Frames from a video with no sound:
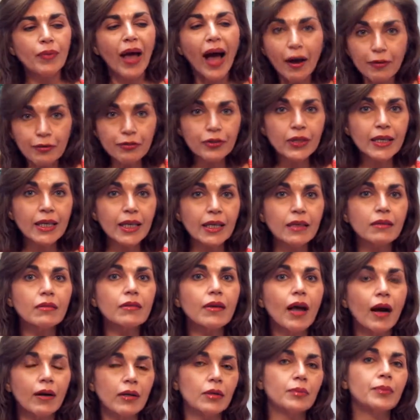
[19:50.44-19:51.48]
African,
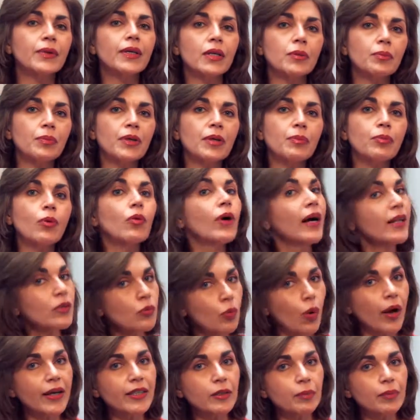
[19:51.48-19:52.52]
Caribbean people
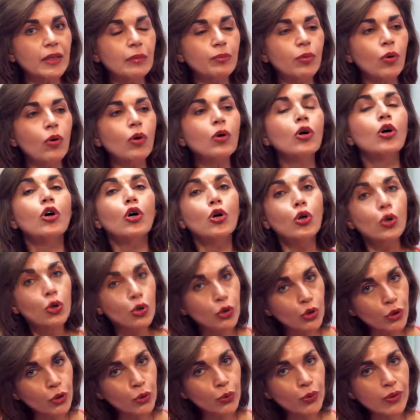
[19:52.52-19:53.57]
and white people
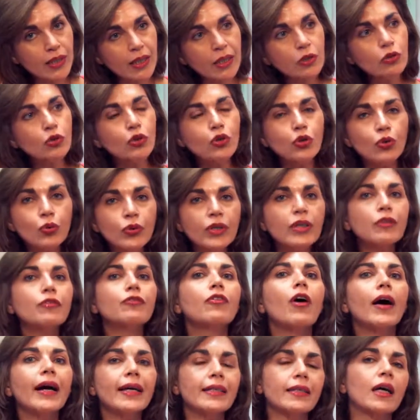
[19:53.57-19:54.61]
who use it to
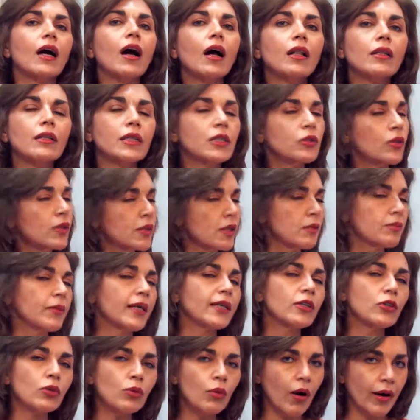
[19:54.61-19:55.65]
unify the color. It doesn't
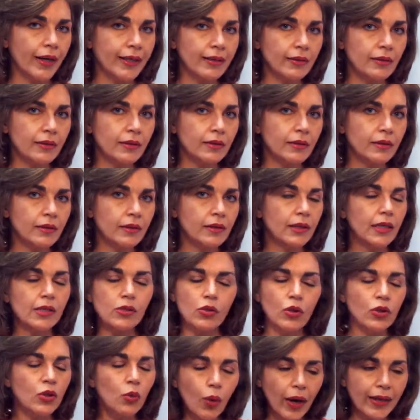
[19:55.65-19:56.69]
make you white.
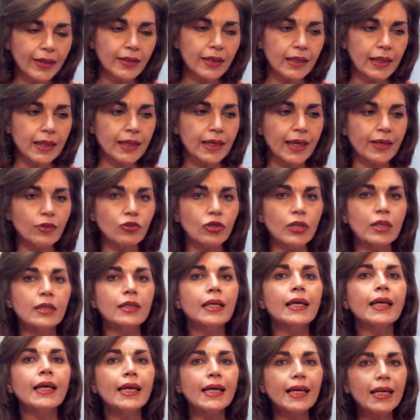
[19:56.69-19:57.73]
It's not a whitening agent.
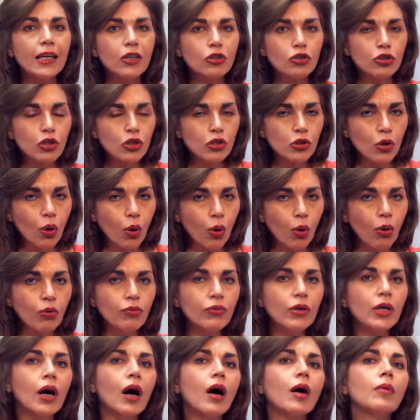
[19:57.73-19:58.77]
It just
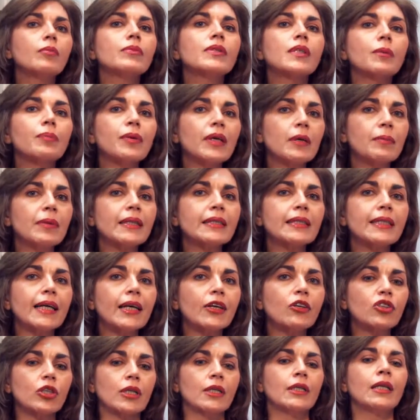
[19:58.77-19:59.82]
overcomes the
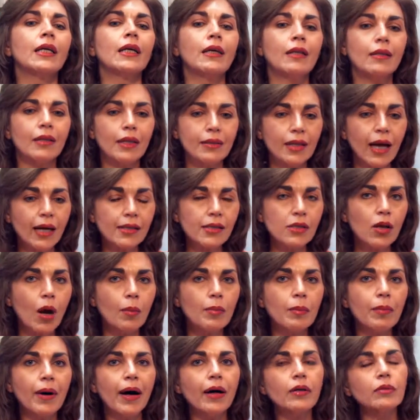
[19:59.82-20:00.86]
pigmentation that has
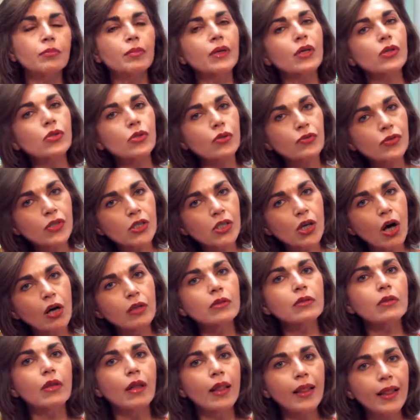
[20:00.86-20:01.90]
come about because of
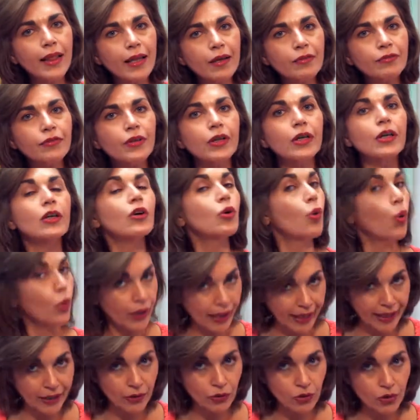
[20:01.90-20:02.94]
sun, liver, or
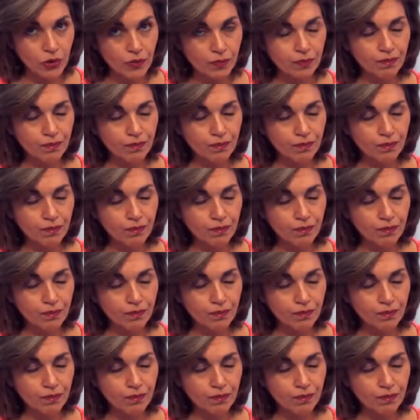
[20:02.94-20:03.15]
age.